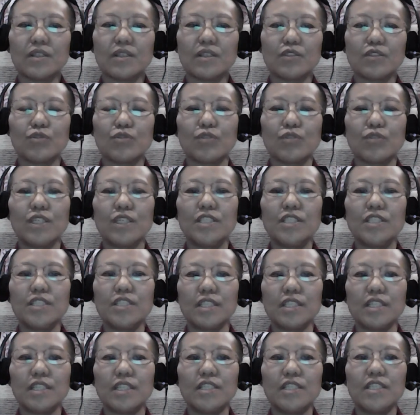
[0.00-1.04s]
So each
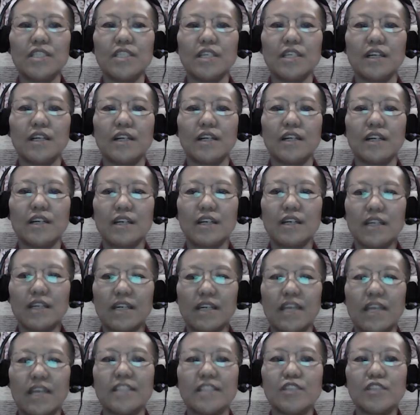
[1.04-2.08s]

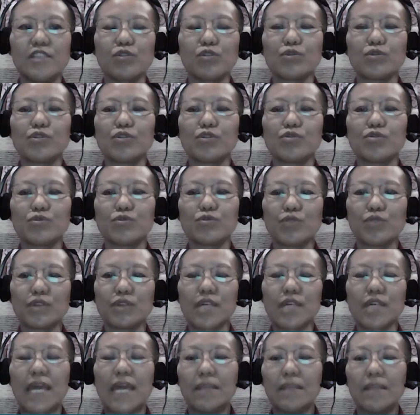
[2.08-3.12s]
antidotes to
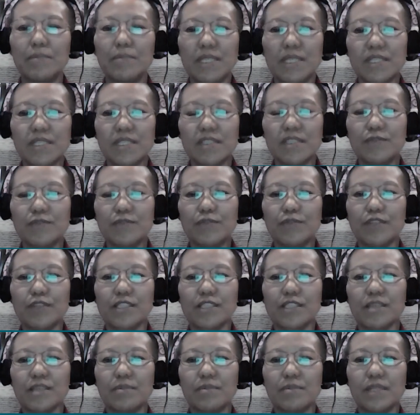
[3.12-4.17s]
the enmity, for
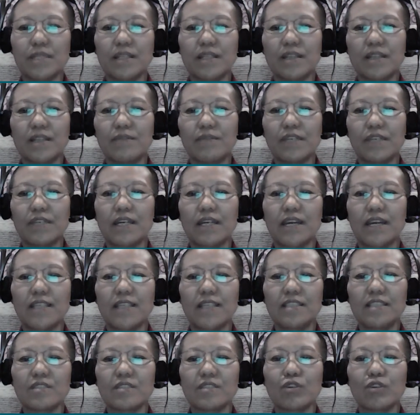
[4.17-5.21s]
example, the loving
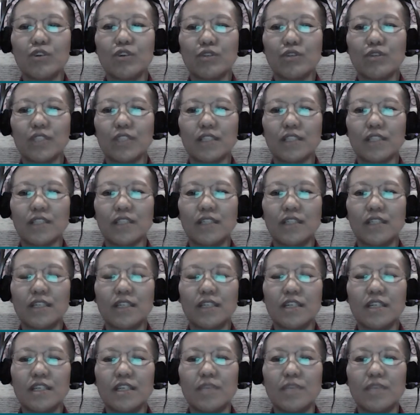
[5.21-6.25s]
kindness or the
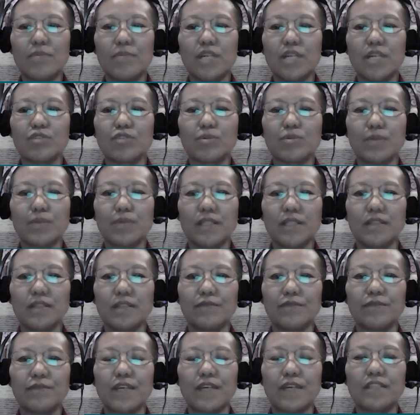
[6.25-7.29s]
immeasurable
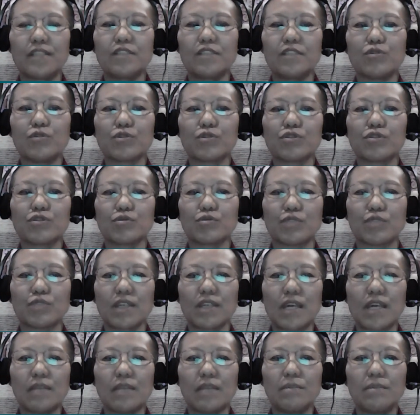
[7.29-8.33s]
love, antidotes to
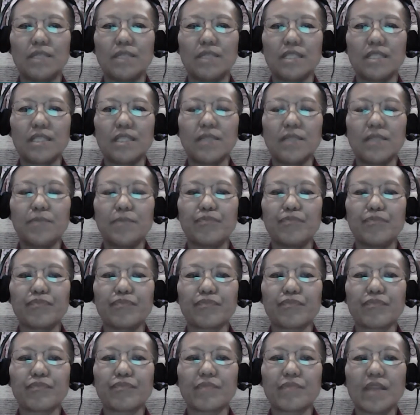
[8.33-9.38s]
the enmity.
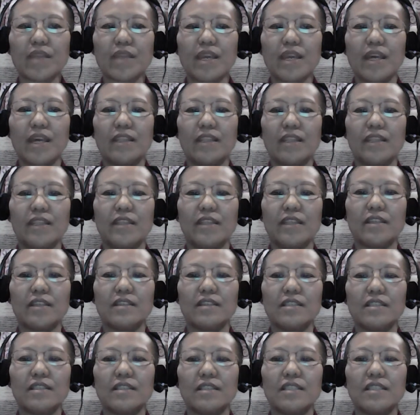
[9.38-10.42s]
And then
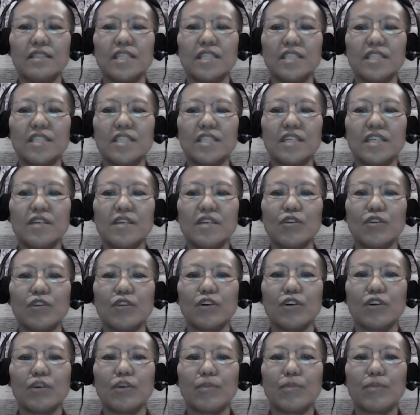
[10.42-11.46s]
the ningje
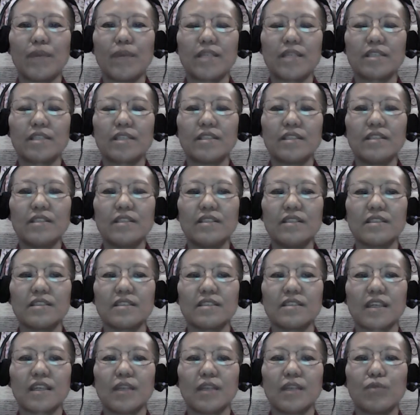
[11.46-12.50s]
or the compassion, the
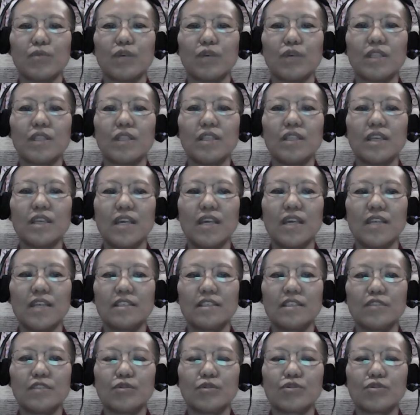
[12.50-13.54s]
second one,
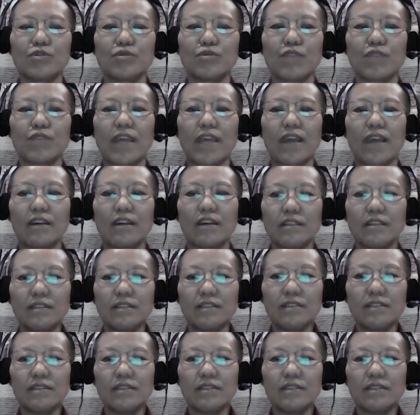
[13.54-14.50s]
antidotes to the anger.